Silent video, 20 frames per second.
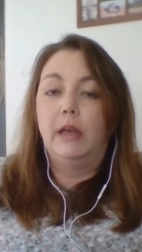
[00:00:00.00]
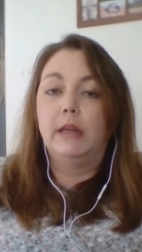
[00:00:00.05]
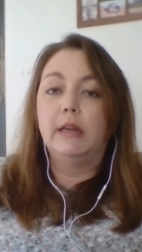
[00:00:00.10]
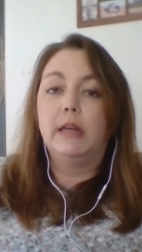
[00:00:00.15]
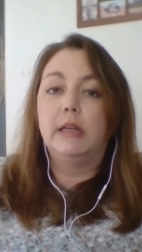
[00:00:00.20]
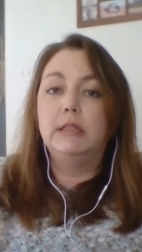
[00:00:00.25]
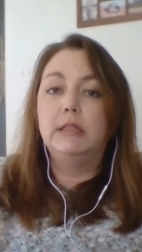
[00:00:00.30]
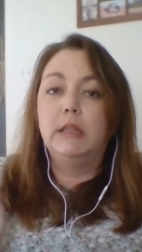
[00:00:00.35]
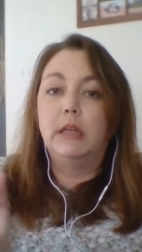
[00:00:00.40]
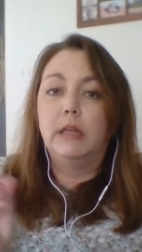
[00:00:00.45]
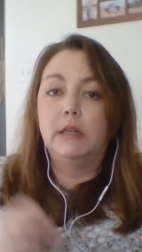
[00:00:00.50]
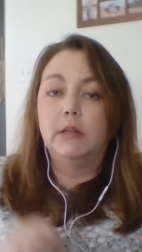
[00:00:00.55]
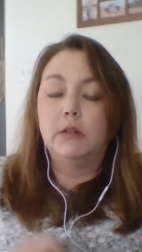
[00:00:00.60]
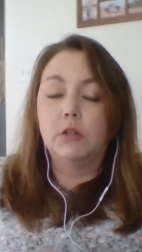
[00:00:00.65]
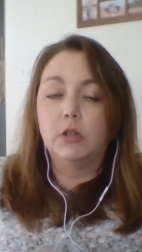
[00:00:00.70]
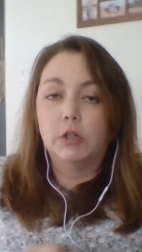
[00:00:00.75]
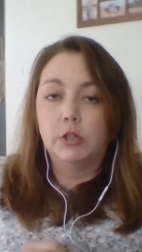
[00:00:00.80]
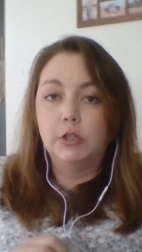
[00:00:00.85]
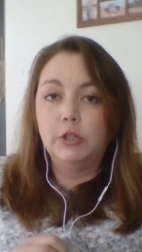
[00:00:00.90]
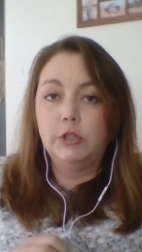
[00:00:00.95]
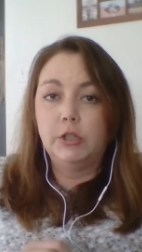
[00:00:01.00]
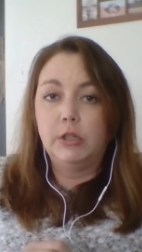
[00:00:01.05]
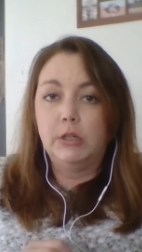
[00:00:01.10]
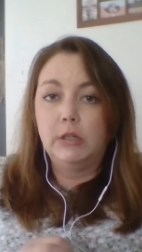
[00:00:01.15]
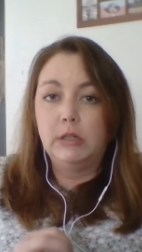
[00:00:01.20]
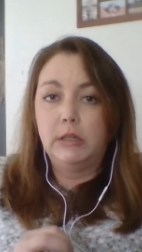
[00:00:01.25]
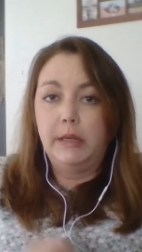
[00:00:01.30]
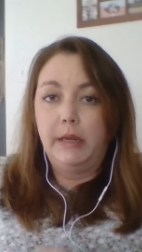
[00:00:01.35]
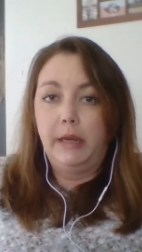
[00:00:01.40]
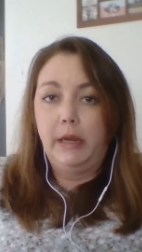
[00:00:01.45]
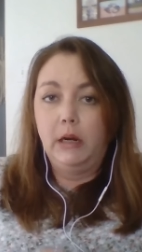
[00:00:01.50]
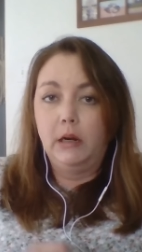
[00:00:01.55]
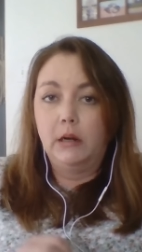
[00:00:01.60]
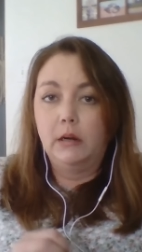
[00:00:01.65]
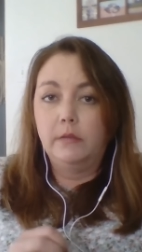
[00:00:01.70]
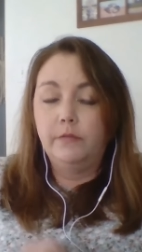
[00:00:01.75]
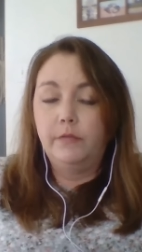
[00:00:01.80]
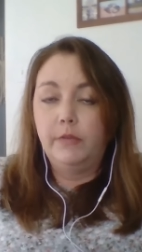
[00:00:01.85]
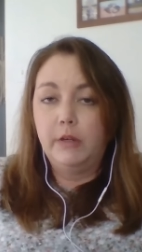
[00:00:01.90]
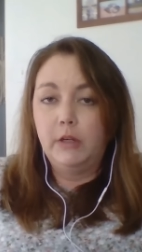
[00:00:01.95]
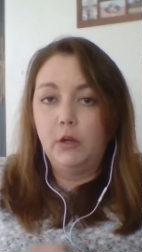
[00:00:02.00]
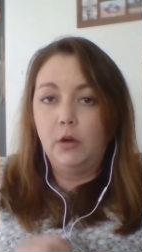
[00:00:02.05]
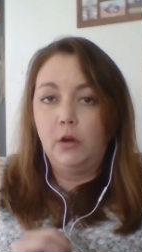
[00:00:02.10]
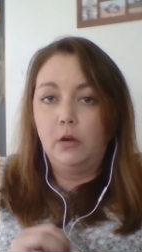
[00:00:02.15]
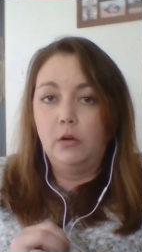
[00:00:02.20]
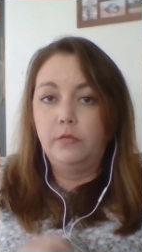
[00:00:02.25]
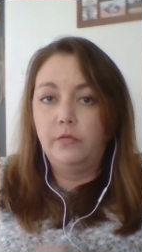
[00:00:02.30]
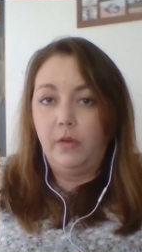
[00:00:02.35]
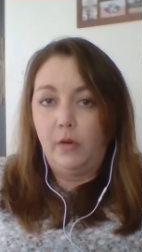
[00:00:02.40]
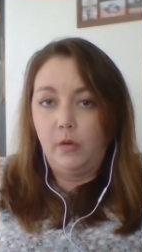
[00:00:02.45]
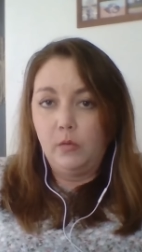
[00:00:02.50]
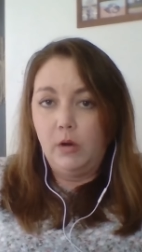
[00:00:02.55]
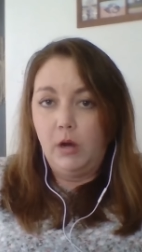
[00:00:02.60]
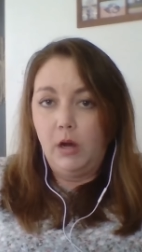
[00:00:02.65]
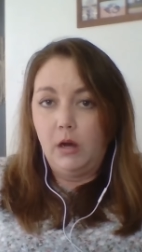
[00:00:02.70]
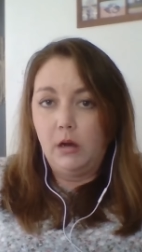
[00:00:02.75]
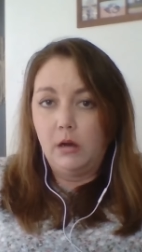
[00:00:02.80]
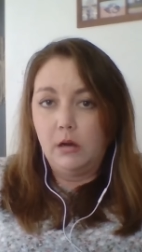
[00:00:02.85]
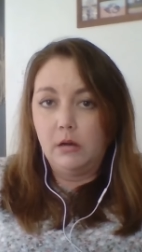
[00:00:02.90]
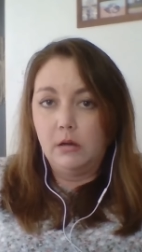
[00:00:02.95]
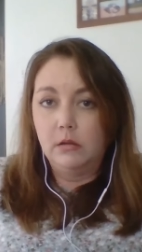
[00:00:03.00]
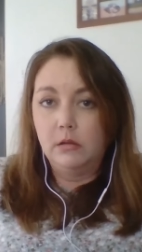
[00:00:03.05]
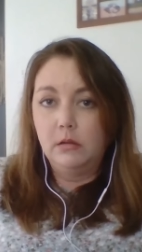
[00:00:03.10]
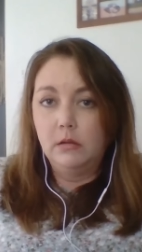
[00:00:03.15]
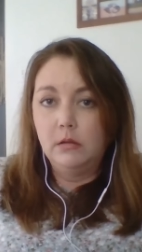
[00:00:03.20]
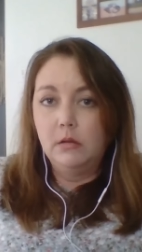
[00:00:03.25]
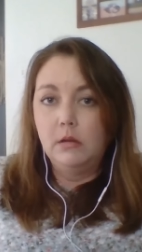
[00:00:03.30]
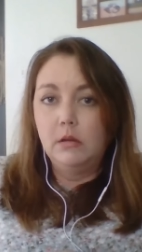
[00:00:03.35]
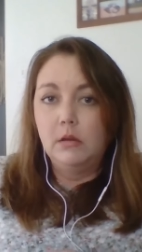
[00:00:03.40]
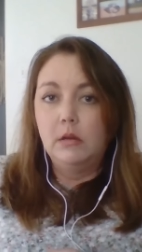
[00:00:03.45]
and I did an urgent care video phone call